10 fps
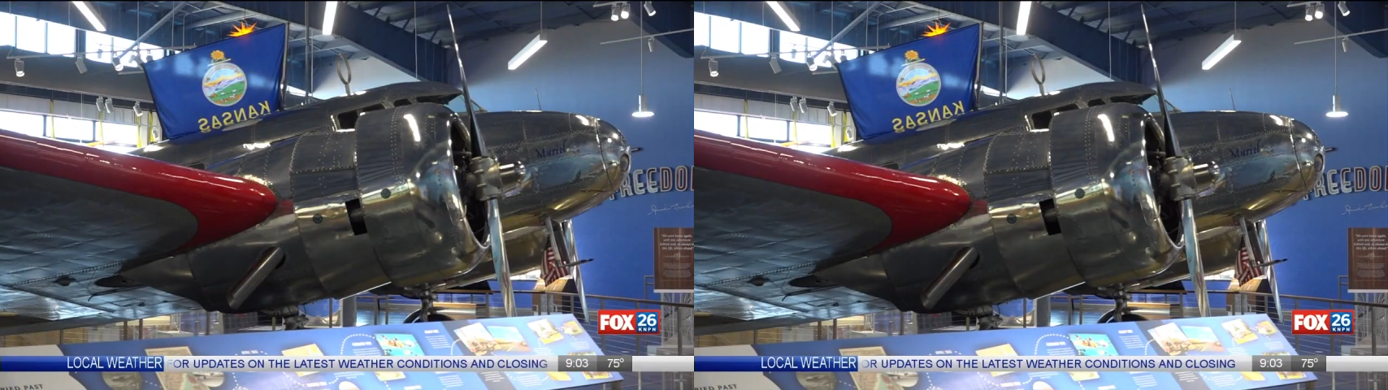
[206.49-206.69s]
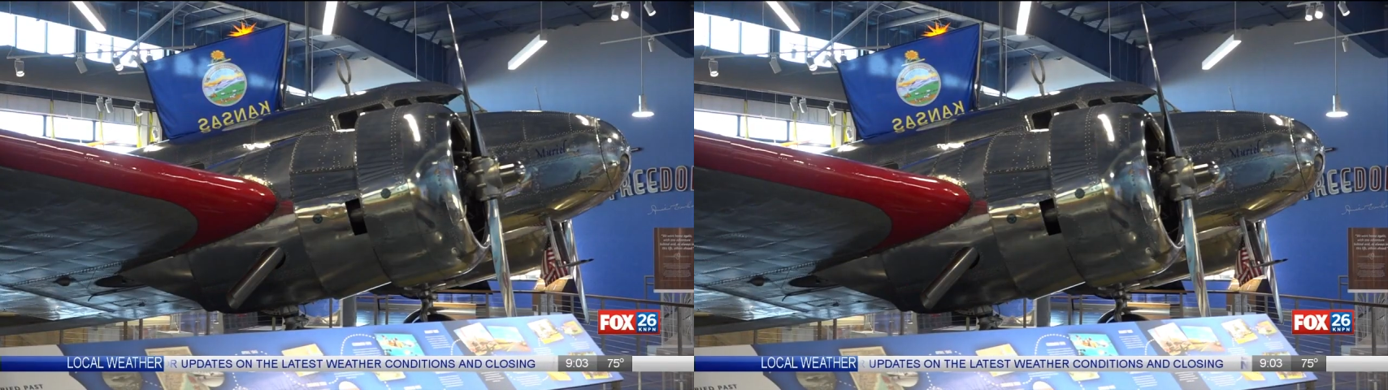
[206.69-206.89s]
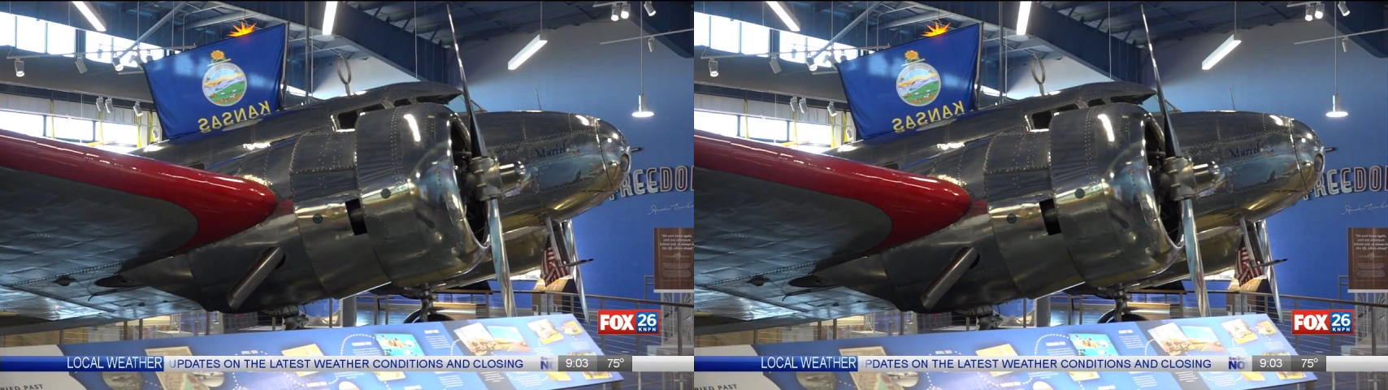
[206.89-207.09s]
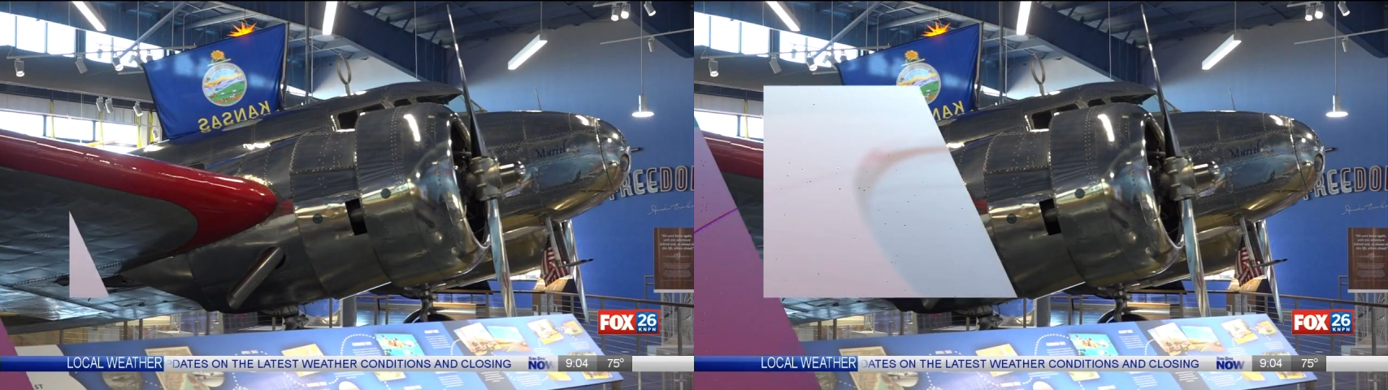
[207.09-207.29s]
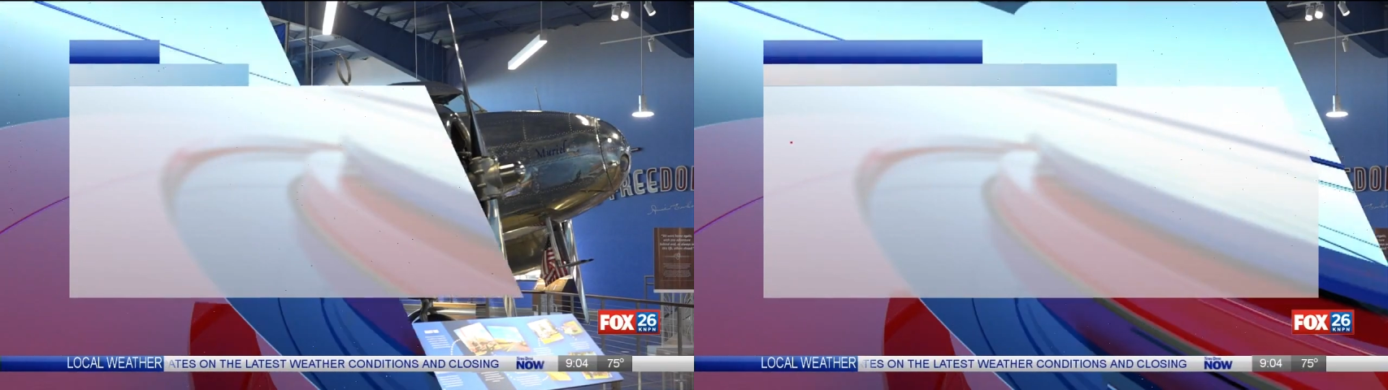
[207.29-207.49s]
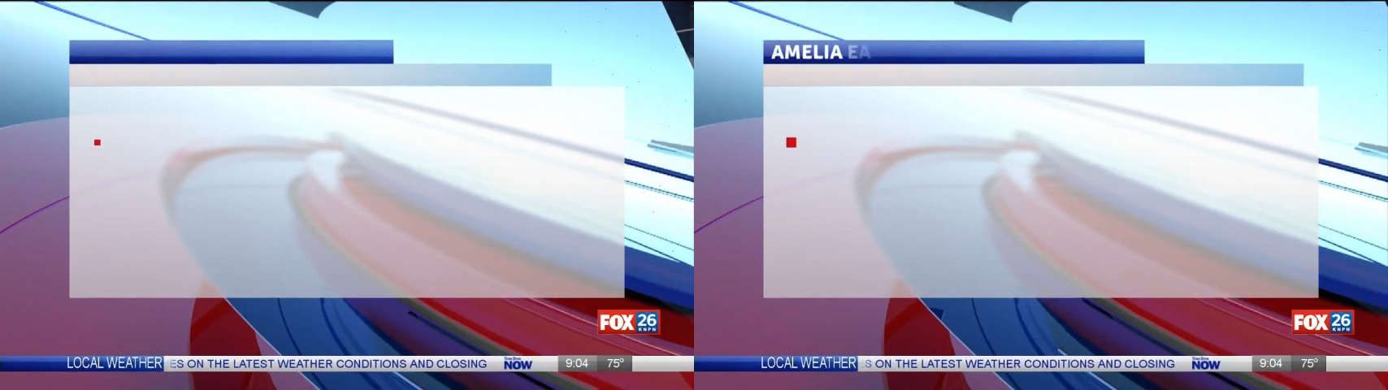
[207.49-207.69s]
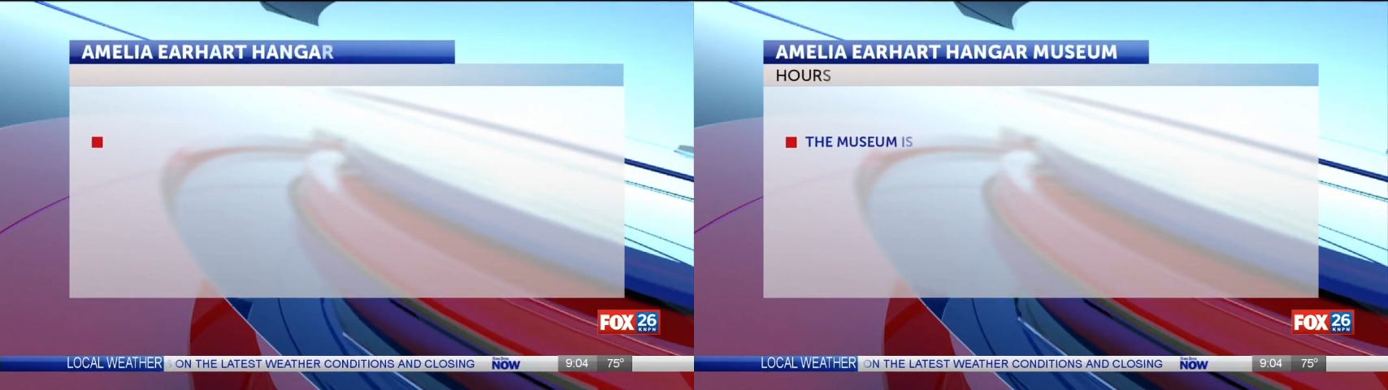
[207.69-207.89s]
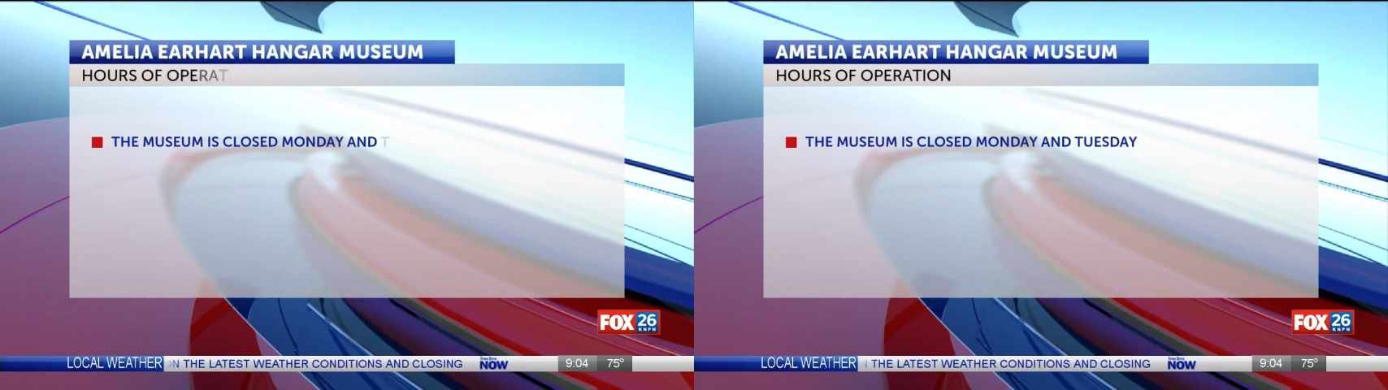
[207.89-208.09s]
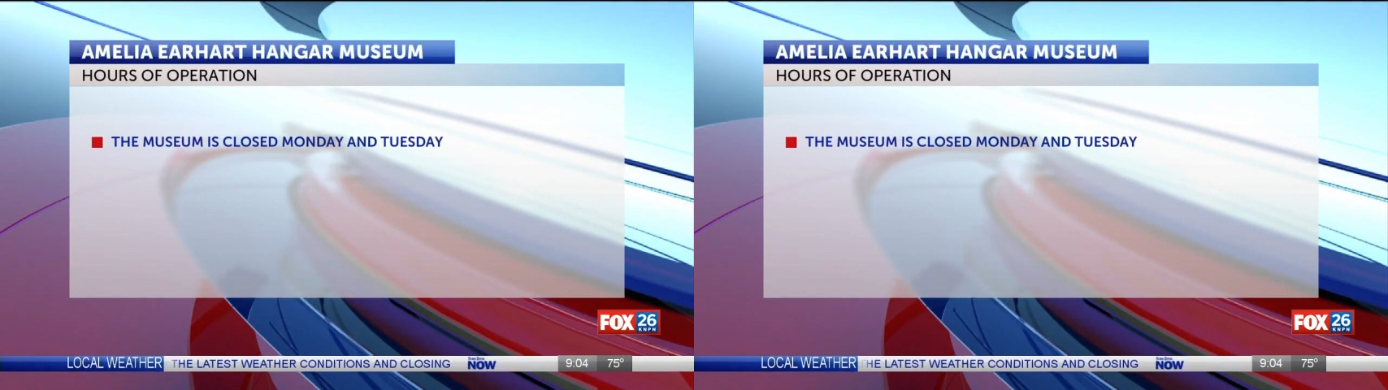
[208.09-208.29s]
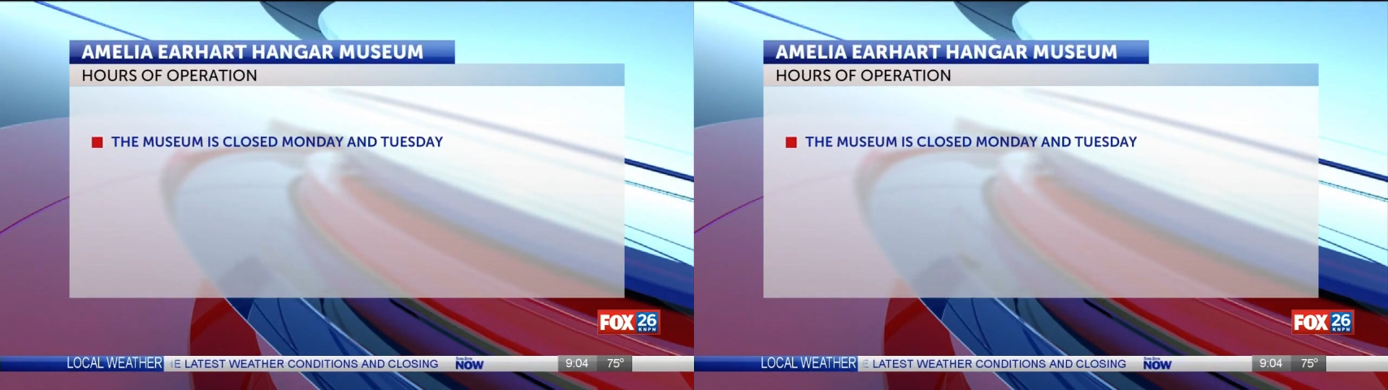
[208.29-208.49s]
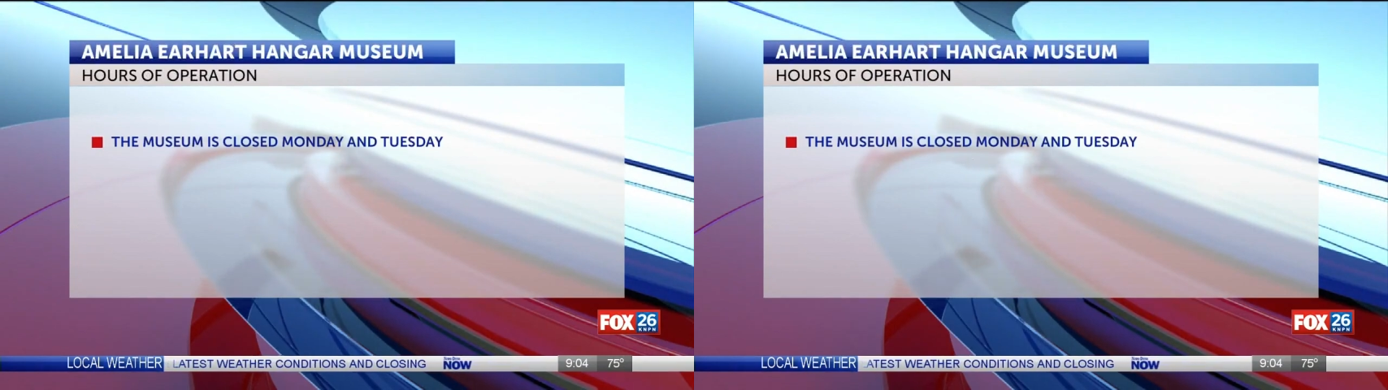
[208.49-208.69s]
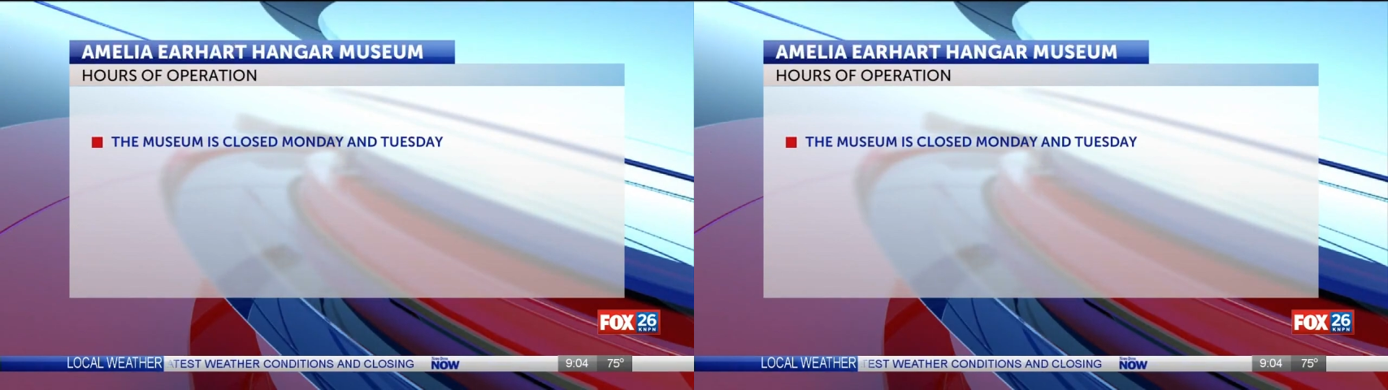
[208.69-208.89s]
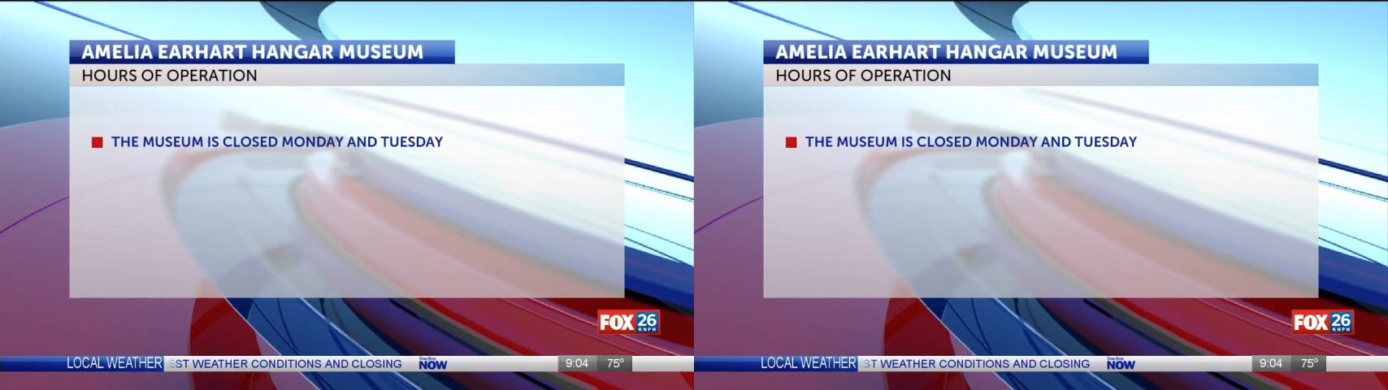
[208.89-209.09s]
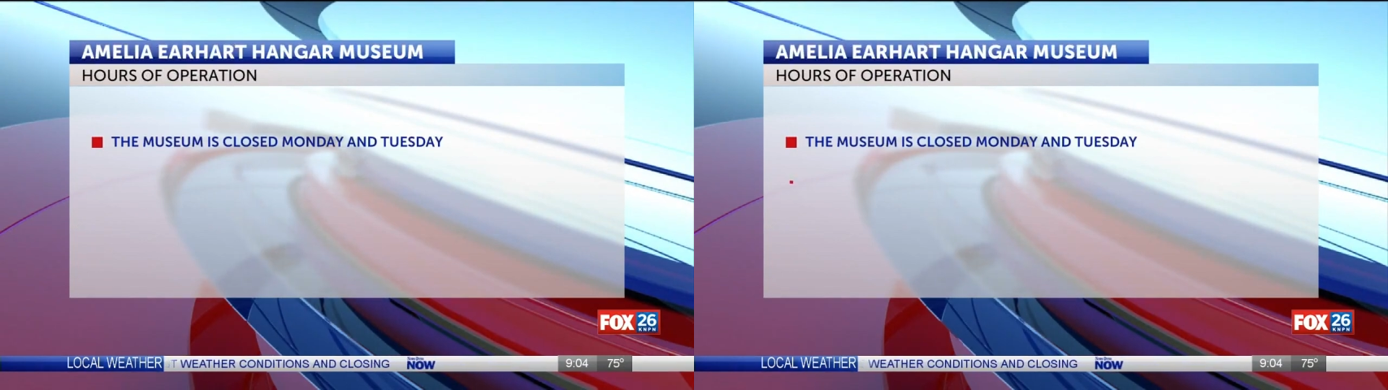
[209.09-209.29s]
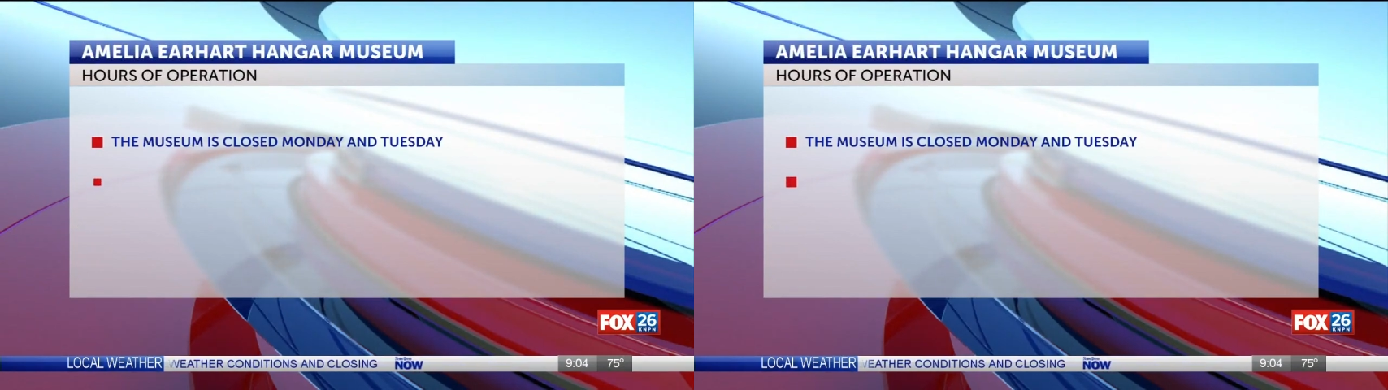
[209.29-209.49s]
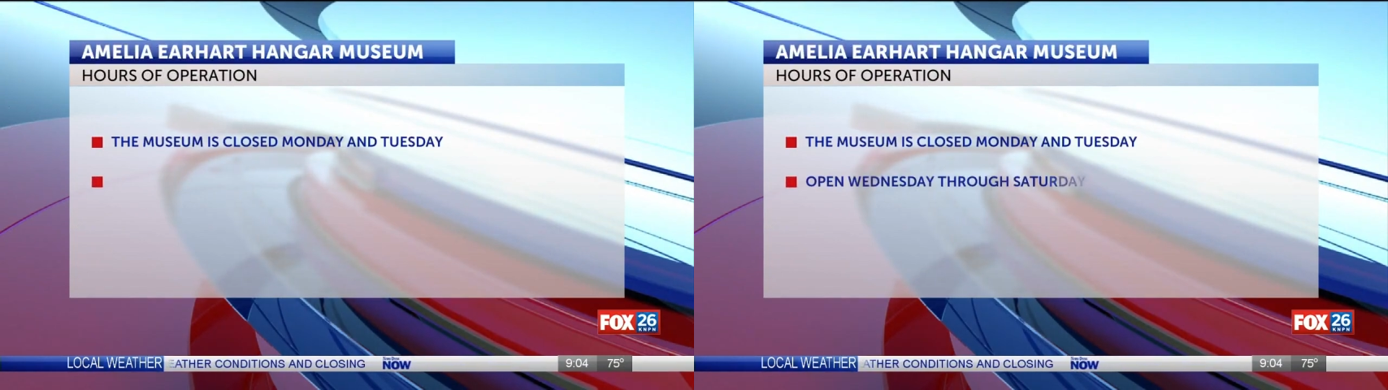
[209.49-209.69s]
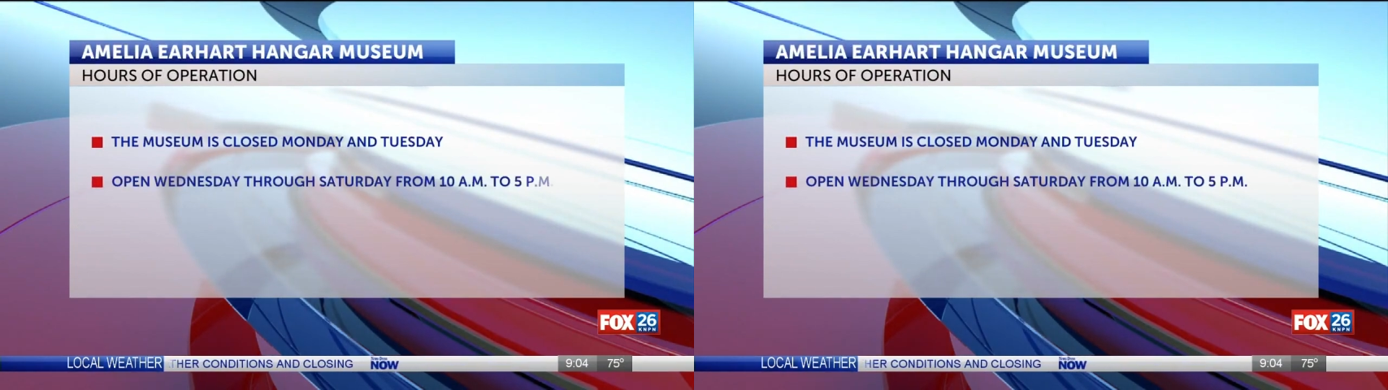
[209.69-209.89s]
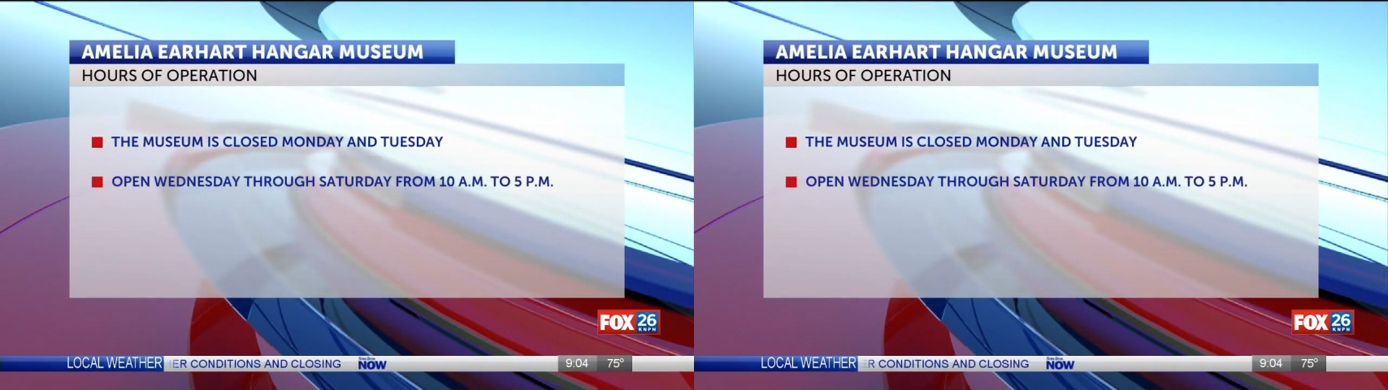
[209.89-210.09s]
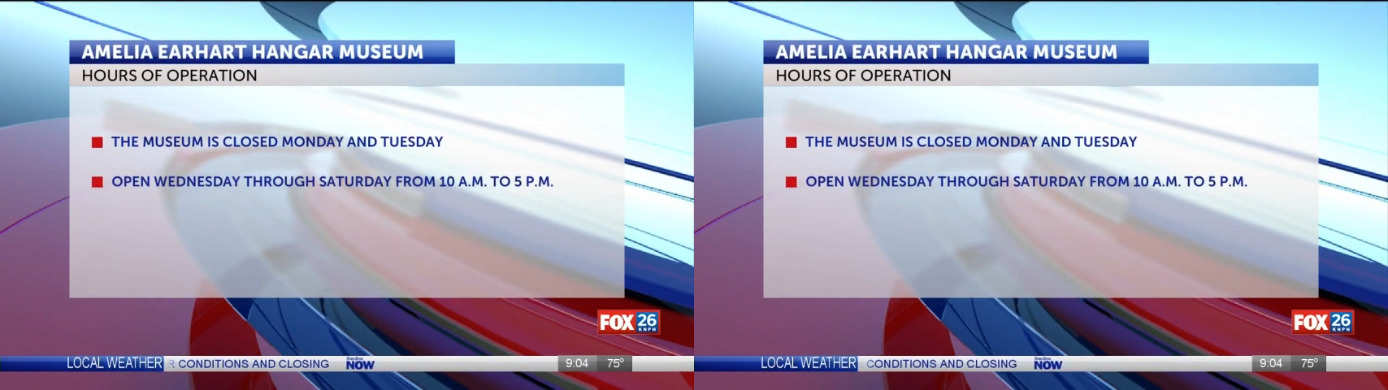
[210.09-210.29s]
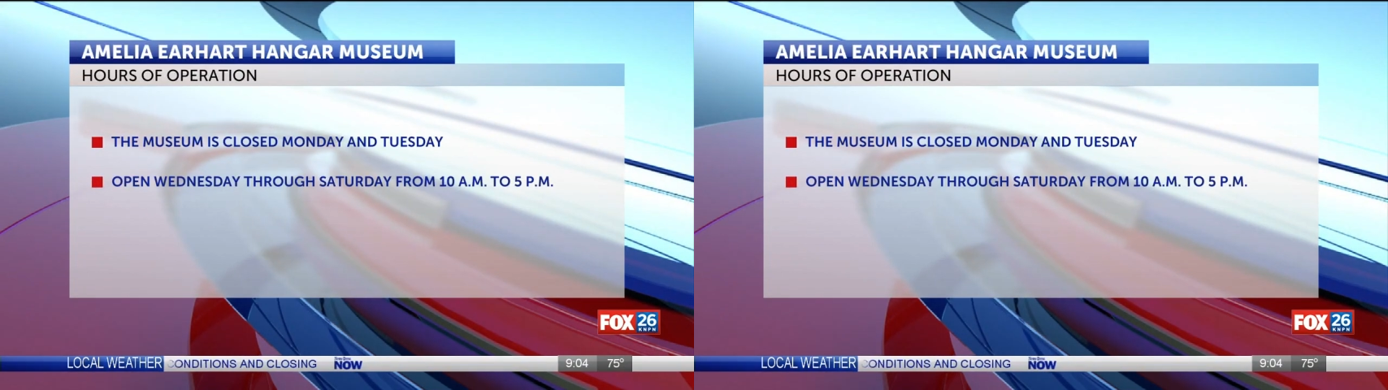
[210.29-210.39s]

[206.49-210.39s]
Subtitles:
(no speaker visible)